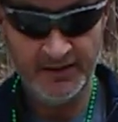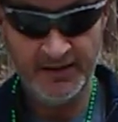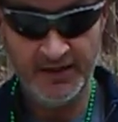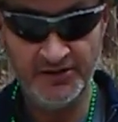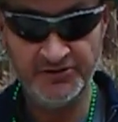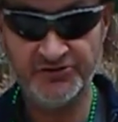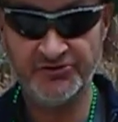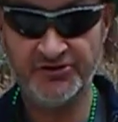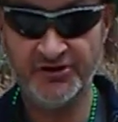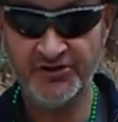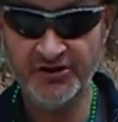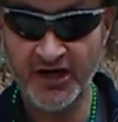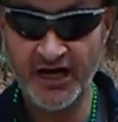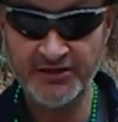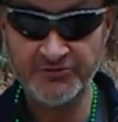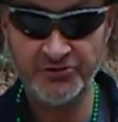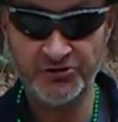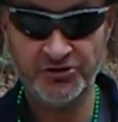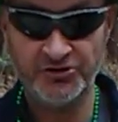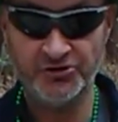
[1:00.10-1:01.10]
This is a
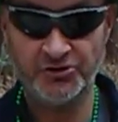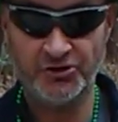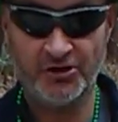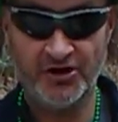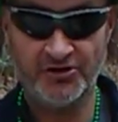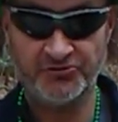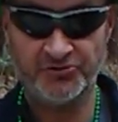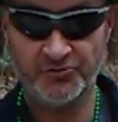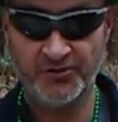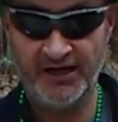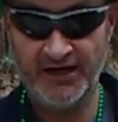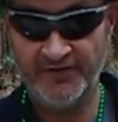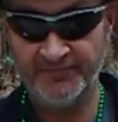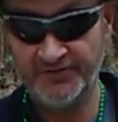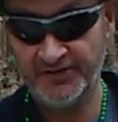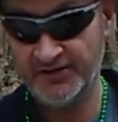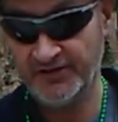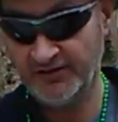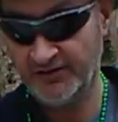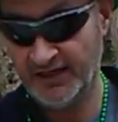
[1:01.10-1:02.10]
nitrogen charge
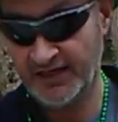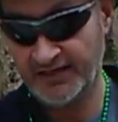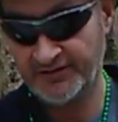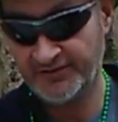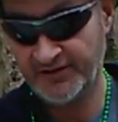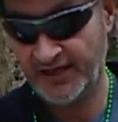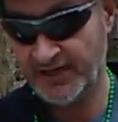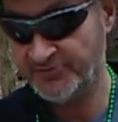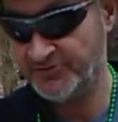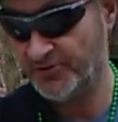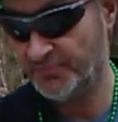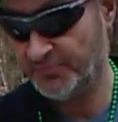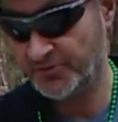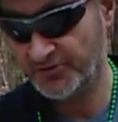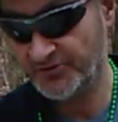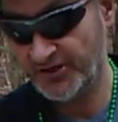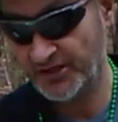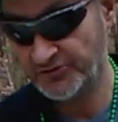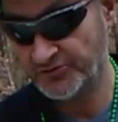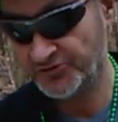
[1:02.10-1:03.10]
draft, and a lot of times you can put
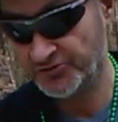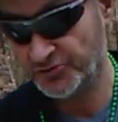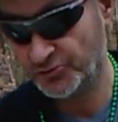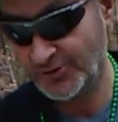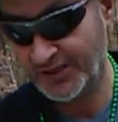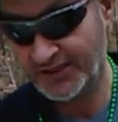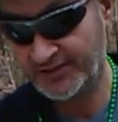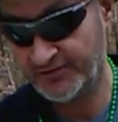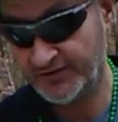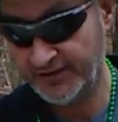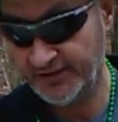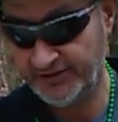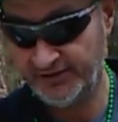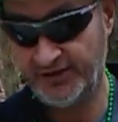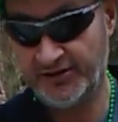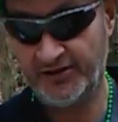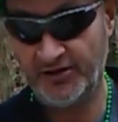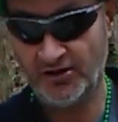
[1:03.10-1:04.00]
a nitrogen directly in there.